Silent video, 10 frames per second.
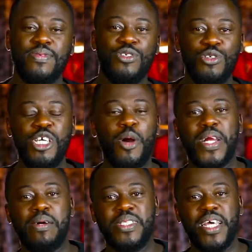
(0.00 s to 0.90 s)
Do you hear
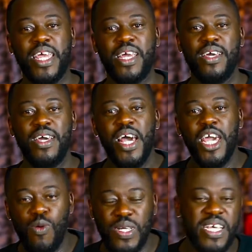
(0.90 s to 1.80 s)
what I'm saying?
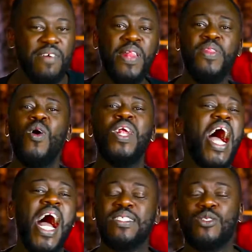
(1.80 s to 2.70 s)
He was given the whole
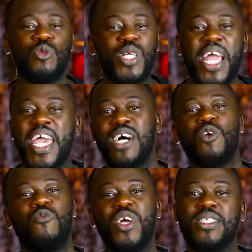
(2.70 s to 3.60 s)
earth to take care
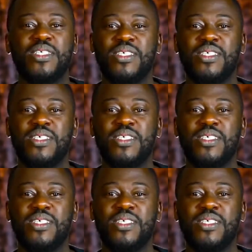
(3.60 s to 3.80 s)
of it,